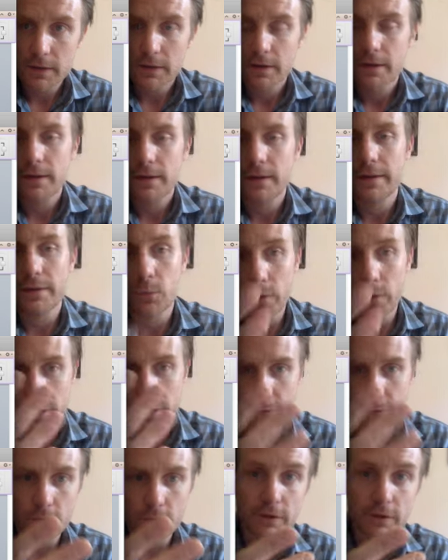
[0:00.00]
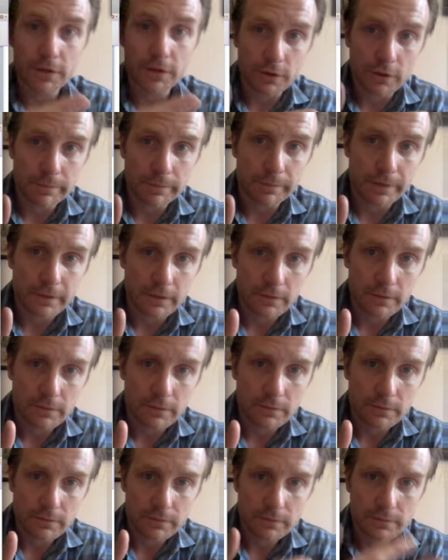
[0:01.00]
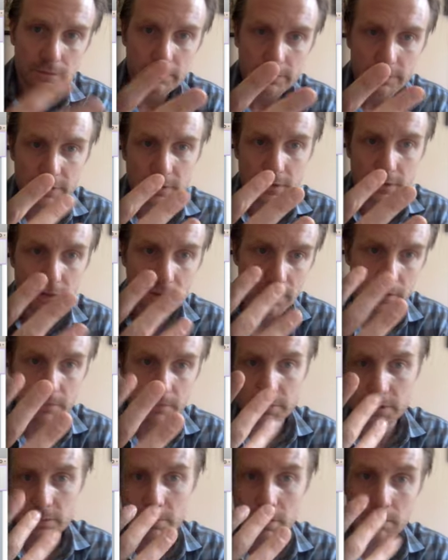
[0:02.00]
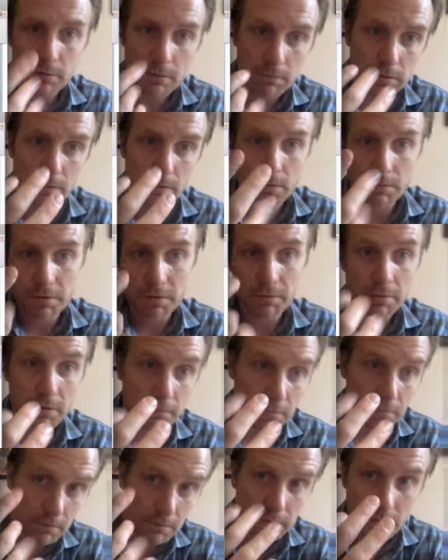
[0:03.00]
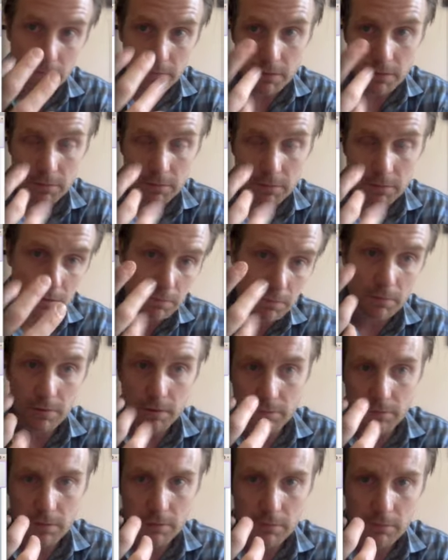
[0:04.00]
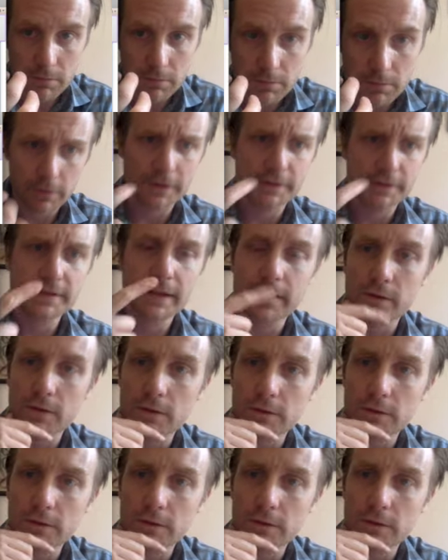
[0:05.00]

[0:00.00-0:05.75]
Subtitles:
and wait for it to open. It's going to go blip, blip, blip, blip, blip, blip, blip, blip, blip, blip, blip, blip. Well, it's taking a long